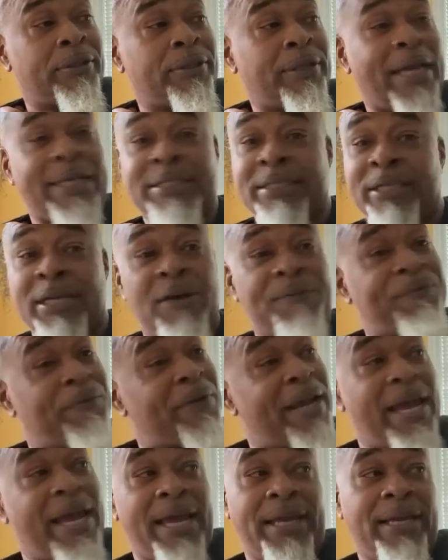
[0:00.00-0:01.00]
That's enough for
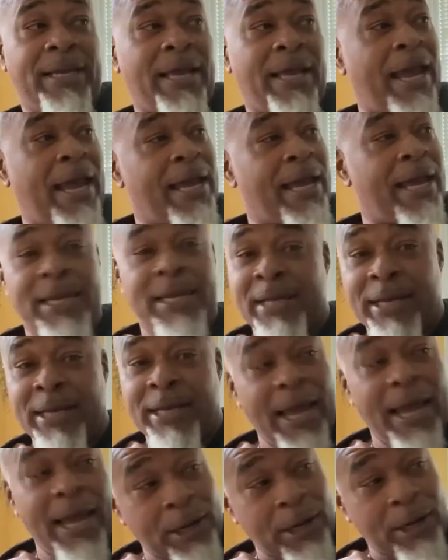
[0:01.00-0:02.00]
that. I ain't got nothing.
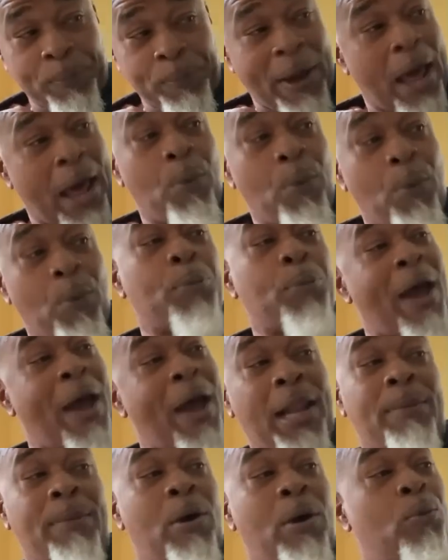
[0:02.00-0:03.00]
I ain't got no problem. I don't want no
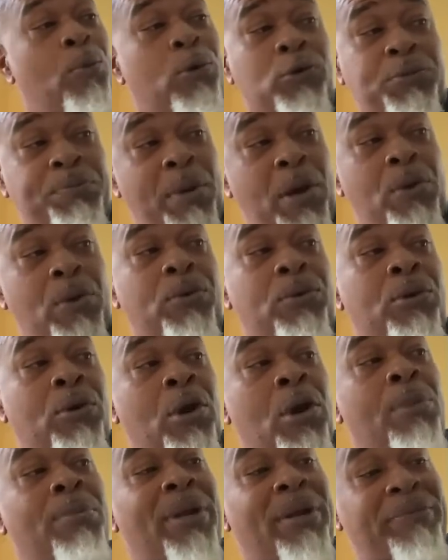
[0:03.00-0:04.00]
problem. I want no smoke.
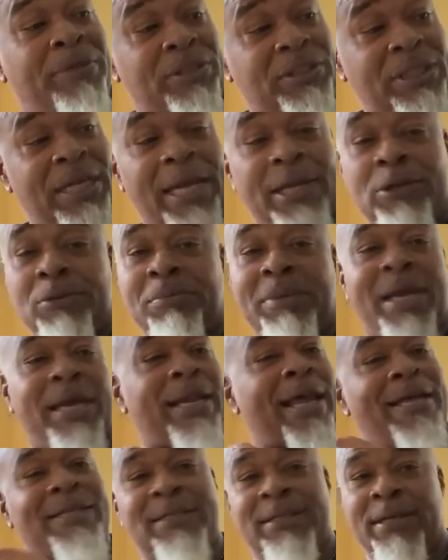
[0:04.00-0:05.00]
But I'm just telling you, man,
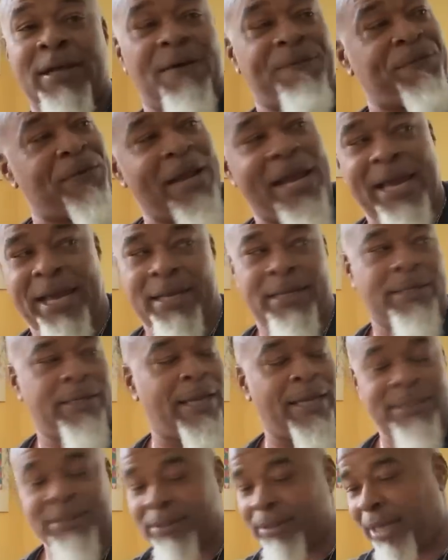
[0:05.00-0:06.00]
that's enough for that.
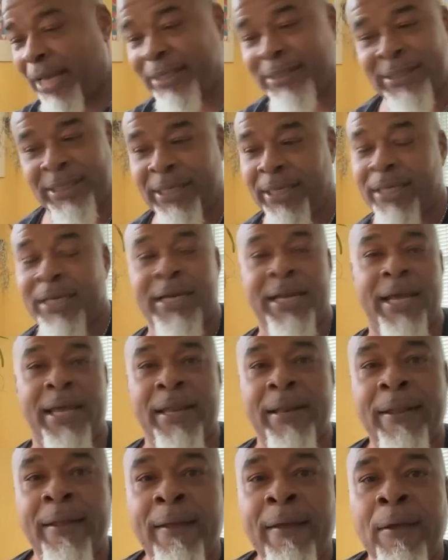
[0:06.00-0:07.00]
That's that's the end of
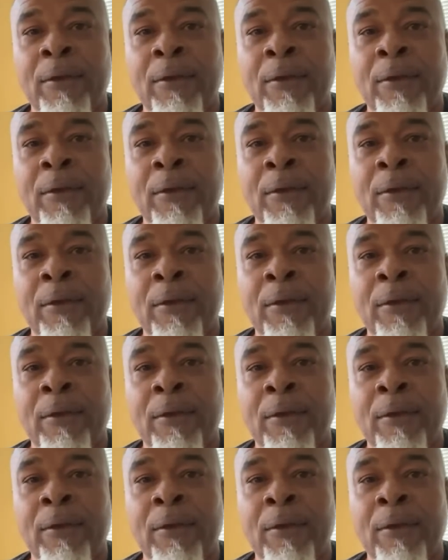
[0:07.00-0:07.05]
that.